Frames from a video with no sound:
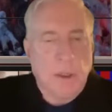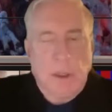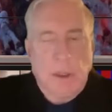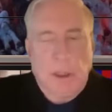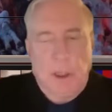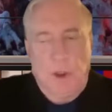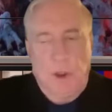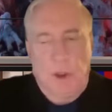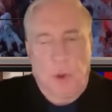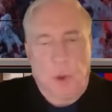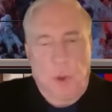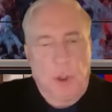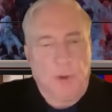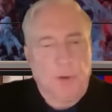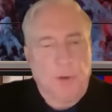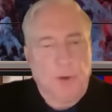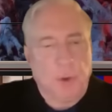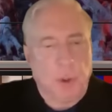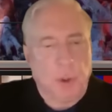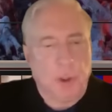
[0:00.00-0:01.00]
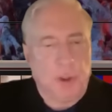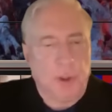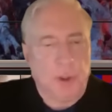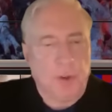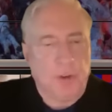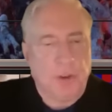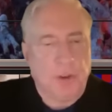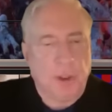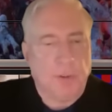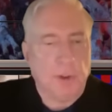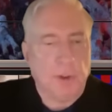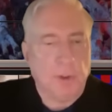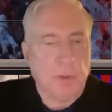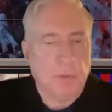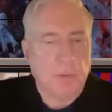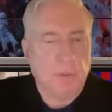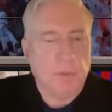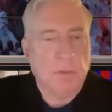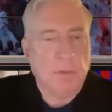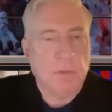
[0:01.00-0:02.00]
In 1227,
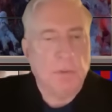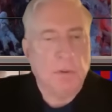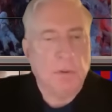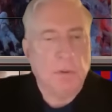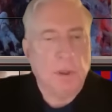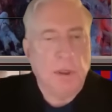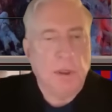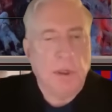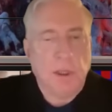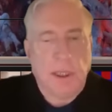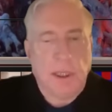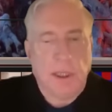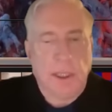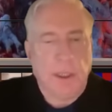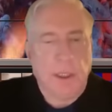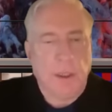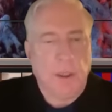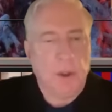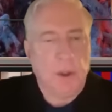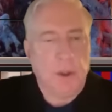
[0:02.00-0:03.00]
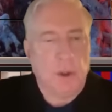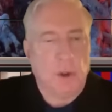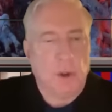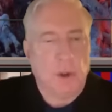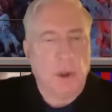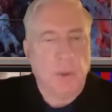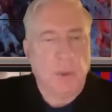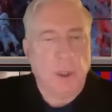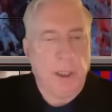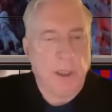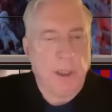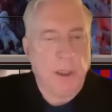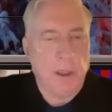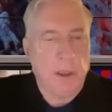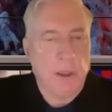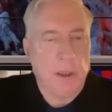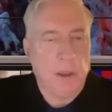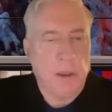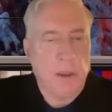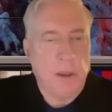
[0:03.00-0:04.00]
an English army
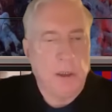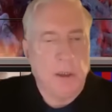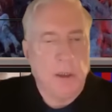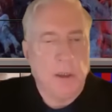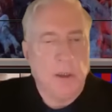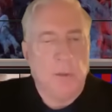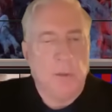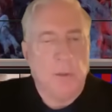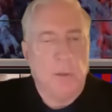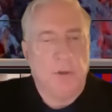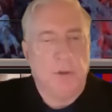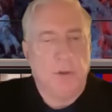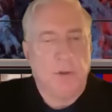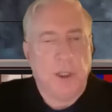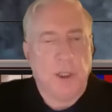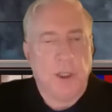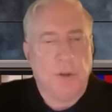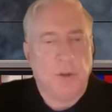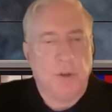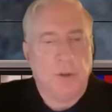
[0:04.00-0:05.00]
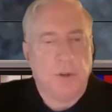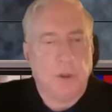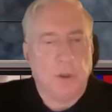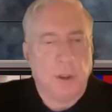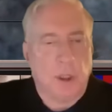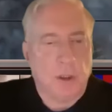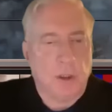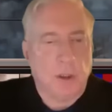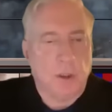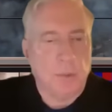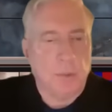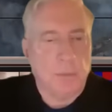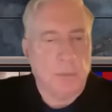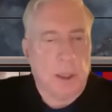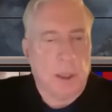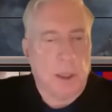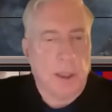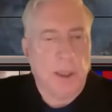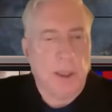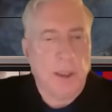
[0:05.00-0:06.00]
was sent to Scotland
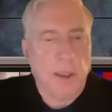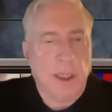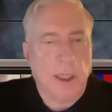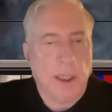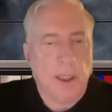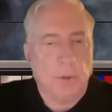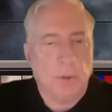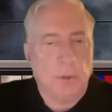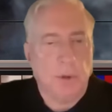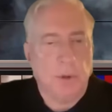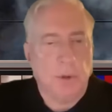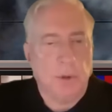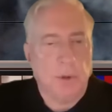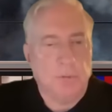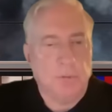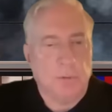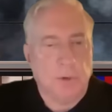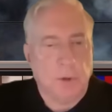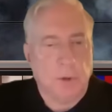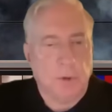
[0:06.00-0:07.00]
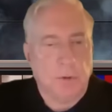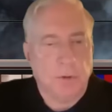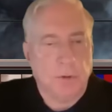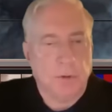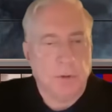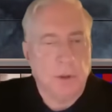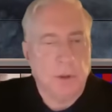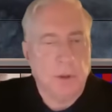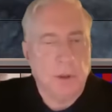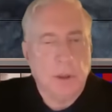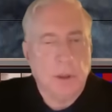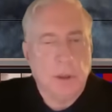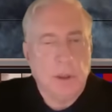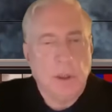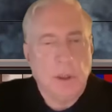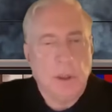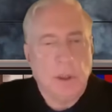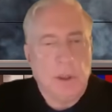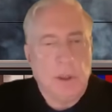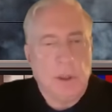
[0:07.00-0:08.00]
by Edward I.
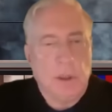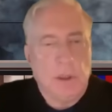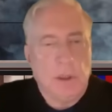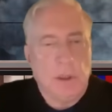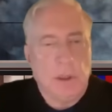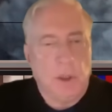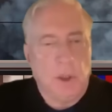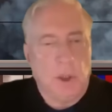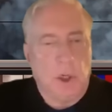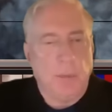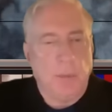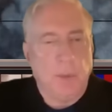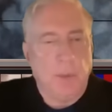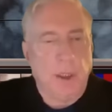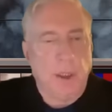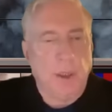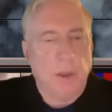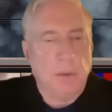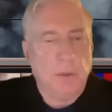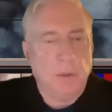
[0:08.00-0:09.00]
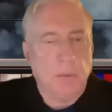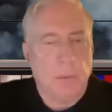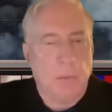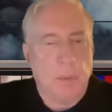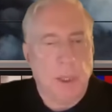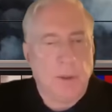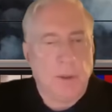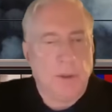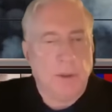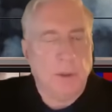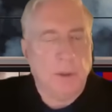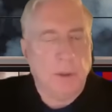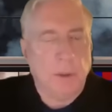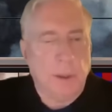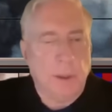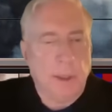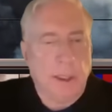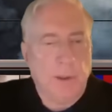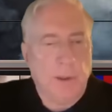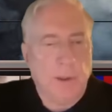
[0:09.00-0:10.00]
The army met
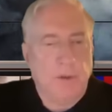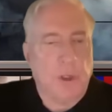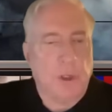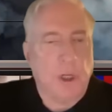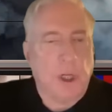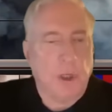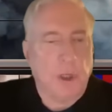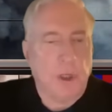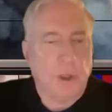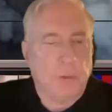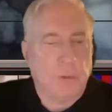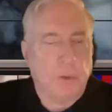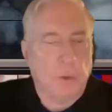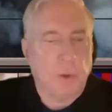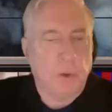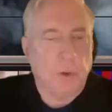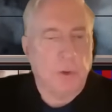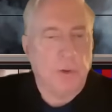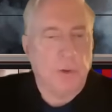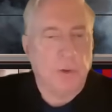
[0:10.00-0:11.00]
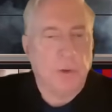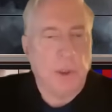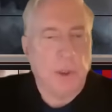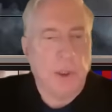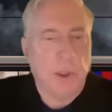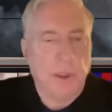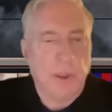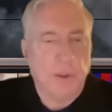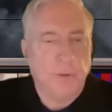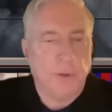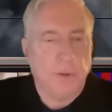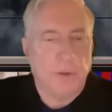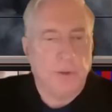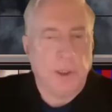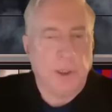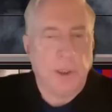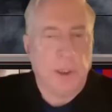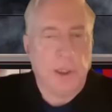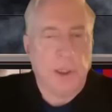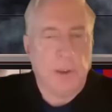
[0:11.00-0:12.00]
a Scottish force in the
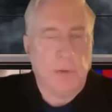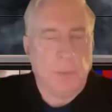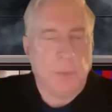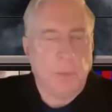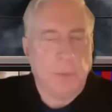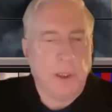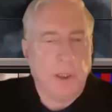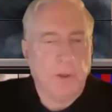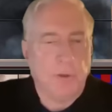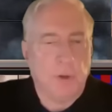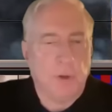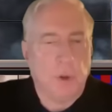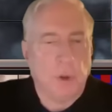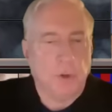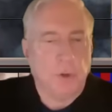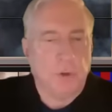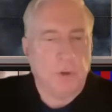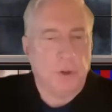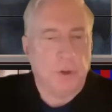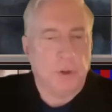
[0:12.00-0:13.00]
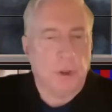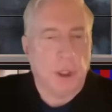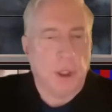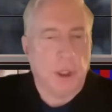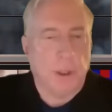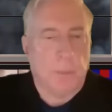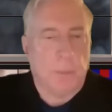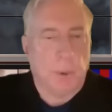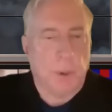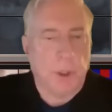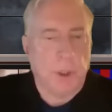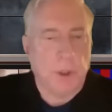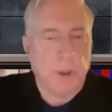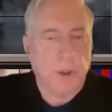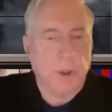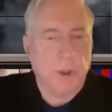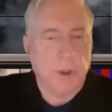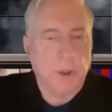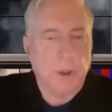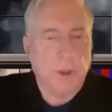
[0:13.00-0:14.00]
vicinity of a place called Stirling
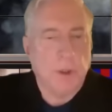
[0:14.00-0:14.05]
Bridge.